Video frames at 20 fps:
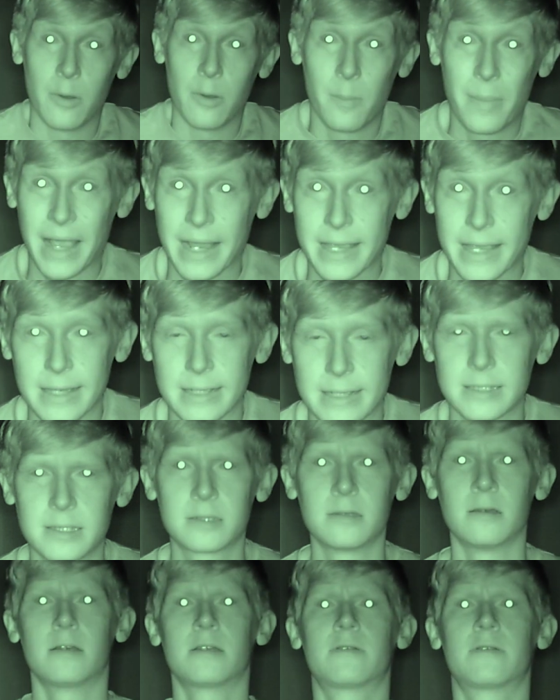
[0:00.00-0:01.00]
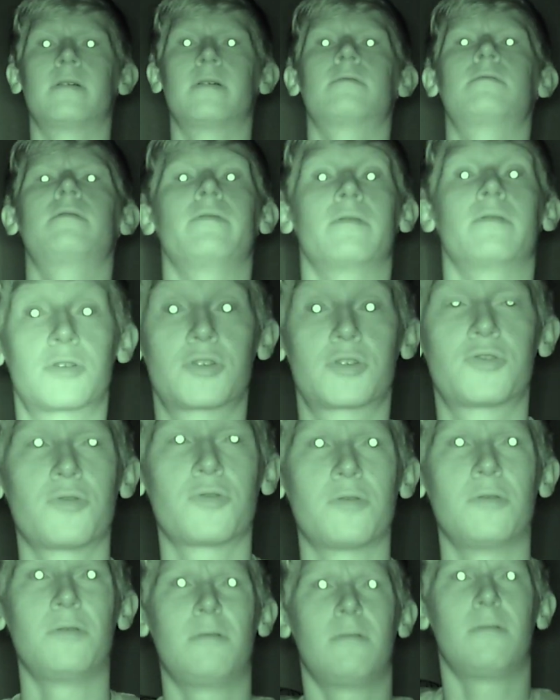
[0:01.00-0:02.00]
lower back exercise for those of you that
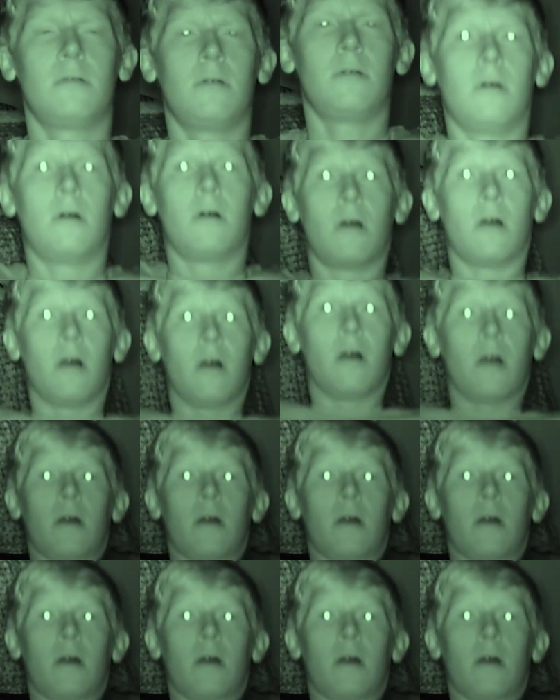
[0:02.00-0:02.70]
struggle. Oh,